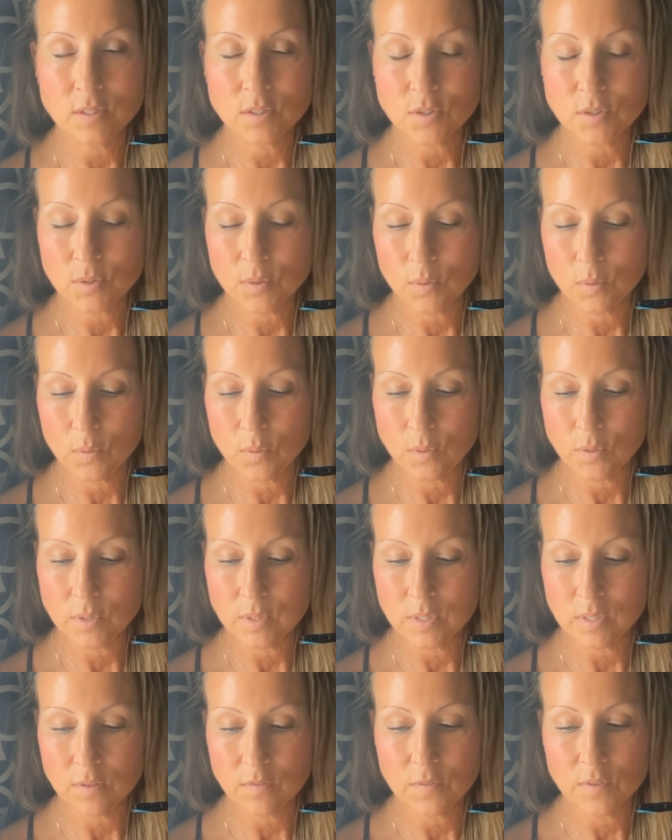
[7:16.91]
souls
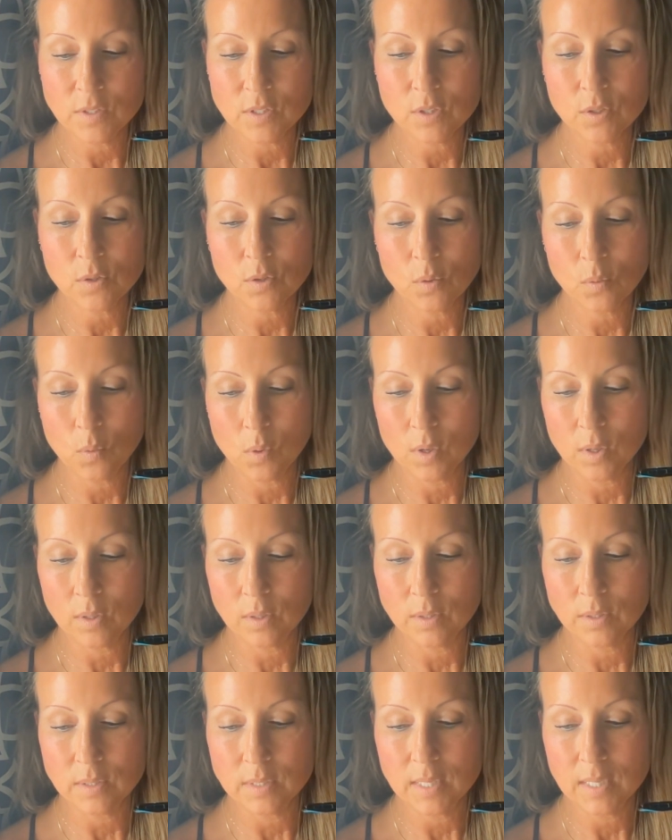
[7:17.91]
in the physical
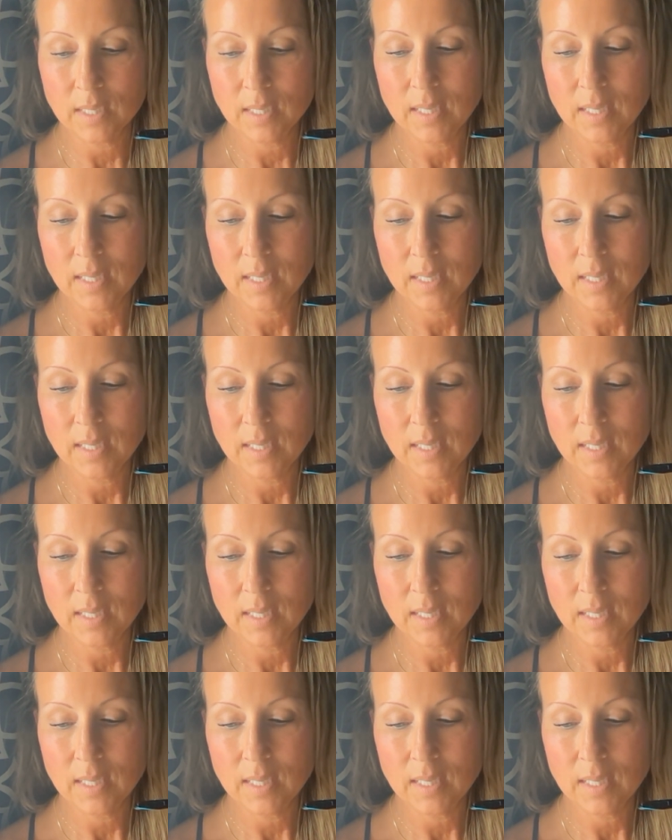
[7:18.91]
world